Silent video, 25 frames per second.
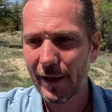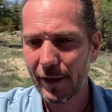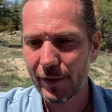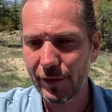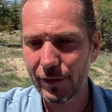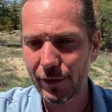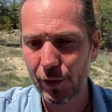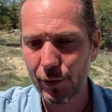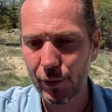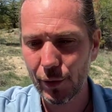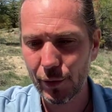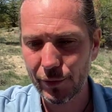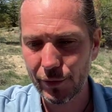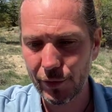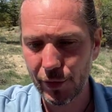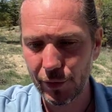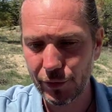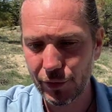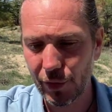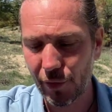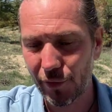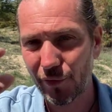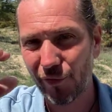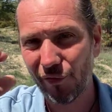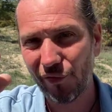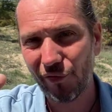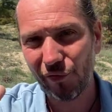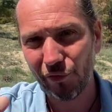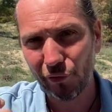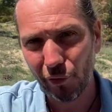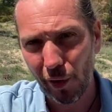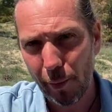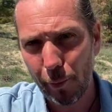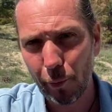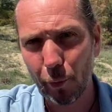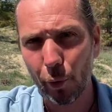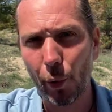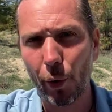the
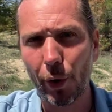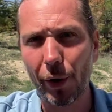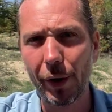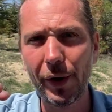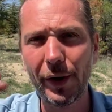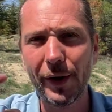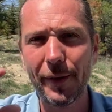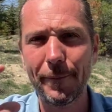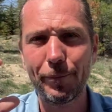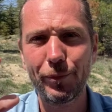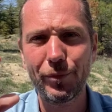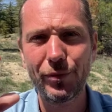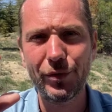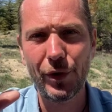framework,